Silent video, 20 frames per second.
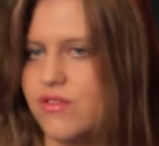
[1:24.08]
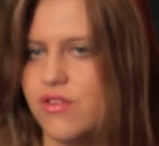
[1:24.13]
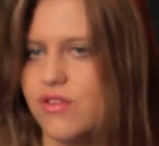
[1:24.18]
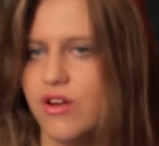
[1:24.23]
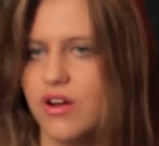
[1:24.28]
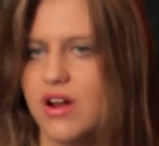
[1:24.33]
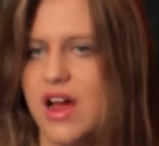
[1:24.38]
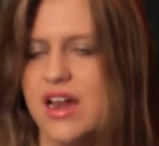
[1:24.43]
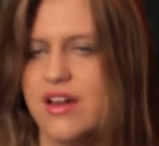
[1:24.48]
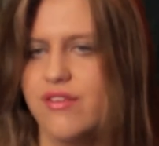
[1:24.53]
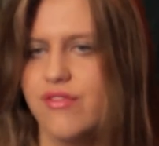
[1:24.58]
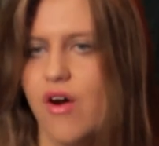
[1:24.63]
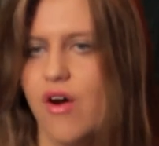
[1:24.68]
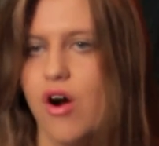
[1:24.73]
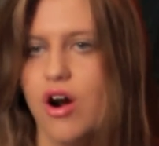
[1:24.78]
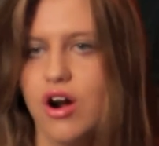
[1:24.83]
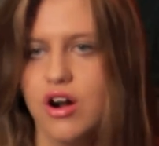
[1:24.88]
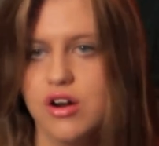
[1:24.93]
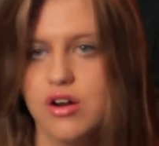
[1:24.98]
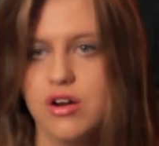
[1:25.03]
are kind of
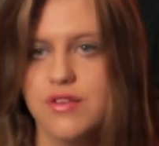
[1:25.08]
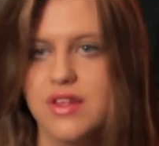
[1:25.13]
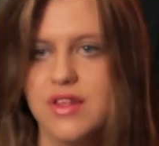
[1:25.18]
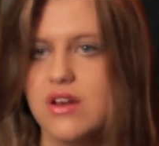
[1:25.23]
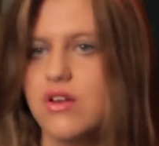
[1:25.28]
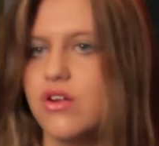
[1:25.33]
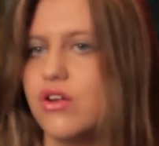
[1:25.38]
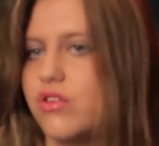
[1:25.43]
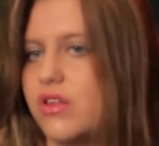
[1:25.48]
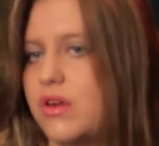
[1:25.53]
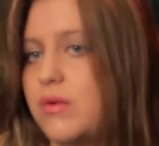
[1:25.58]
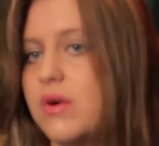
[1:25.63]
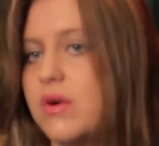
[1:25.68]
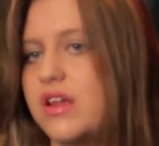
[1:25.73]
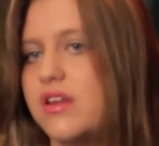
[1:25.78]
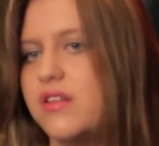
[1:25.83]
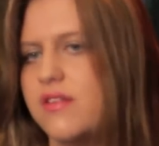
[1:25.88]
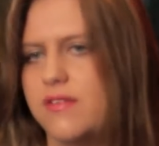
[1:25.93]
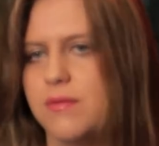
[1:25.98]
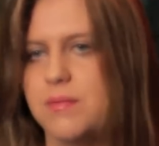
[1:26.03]
harder than early
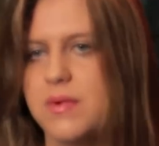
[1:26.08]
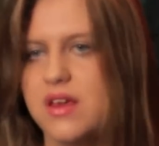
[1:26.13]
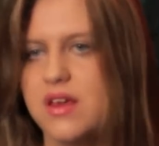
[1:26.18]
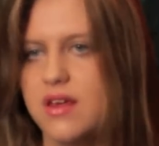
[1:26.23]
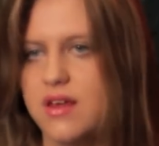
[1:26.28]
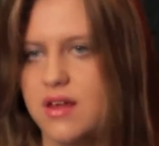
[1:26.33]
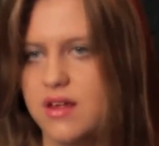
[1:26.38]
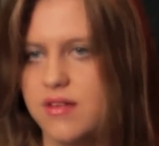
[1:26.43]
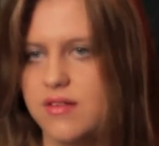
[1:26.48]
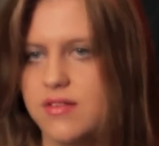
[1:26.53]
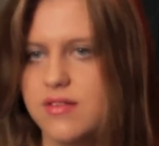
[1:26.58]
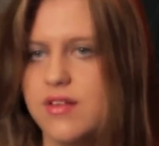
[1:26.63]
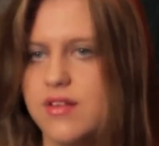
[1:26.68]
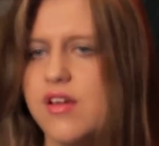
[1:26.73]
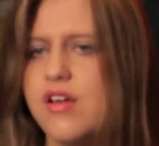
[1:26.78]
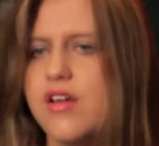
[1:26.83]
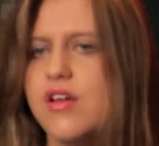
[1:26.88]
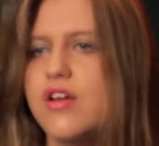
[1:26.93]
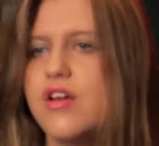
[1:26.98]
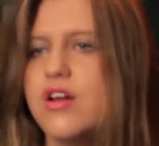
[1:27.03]
ones because
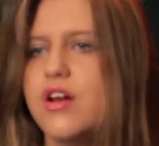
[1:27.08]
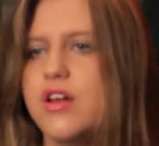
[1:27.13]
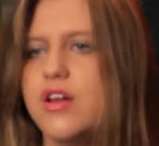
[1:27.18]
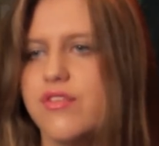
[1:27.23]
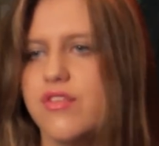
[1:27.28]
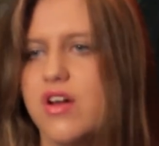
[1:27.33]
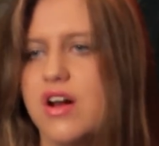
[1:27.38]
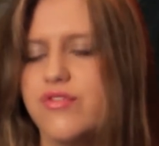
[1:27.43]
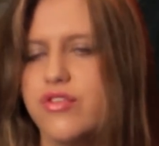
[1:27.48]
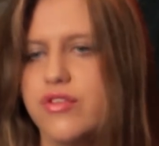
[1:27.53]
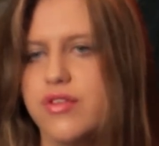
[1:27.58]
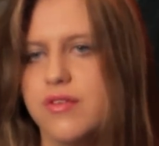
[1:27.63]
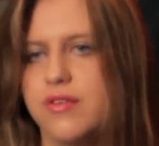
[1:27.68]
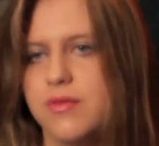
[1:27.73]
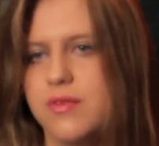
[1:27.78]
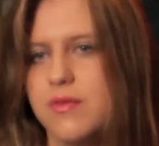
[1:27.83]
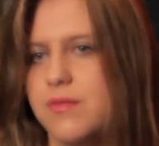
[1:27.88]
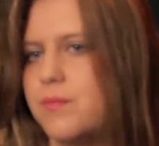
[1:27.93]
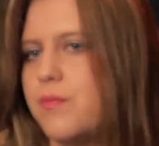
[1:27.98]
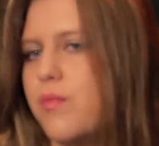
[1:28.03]
I've gone through
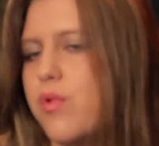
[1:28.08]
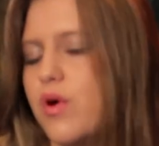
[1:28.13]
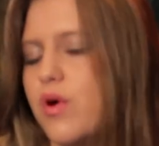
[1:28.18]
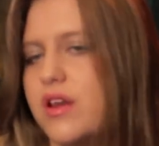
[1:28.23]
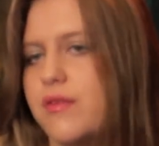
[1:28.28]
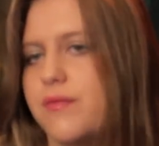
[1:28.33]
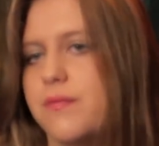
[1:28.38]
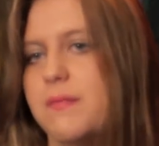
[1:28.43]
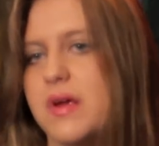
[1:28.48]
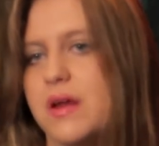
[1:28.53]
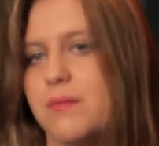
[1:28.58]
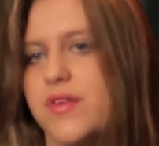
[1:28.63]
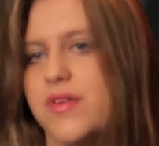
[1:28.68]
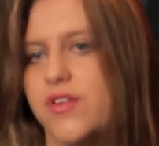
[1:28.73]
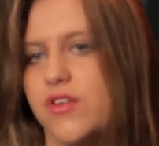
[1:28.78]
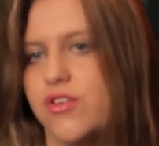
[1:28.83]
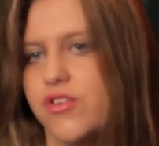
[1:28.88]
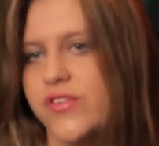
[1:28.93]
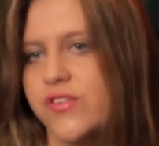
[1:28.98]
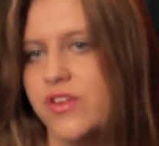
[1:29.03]
this point of being
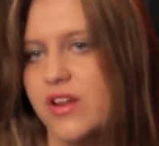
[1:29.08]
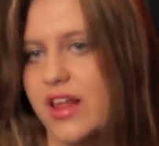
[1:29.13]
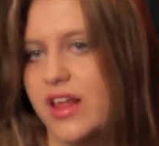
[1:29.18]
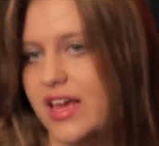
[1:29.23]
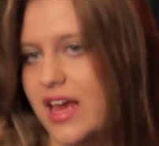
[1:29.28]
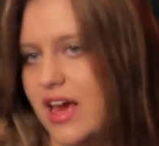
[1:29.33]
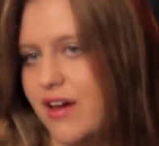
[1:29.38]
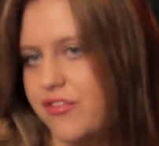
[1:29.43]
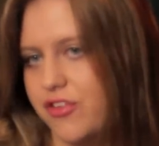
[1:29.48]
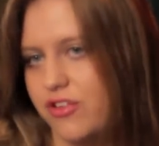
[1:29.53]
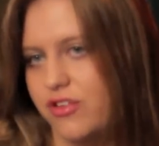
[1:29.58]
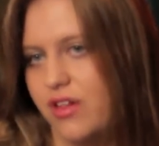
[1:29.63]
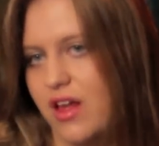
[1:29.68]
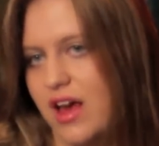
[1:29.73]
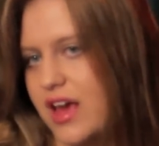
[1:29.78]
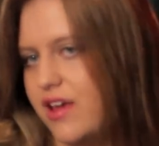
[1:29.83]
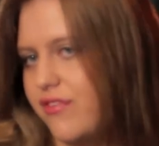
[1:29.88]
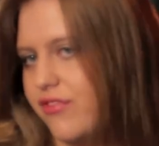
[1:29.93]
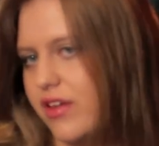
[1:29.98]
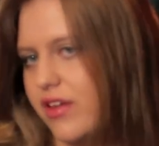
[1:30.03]
misunderstood like half your
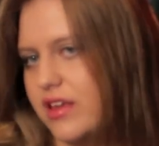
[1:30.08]
life.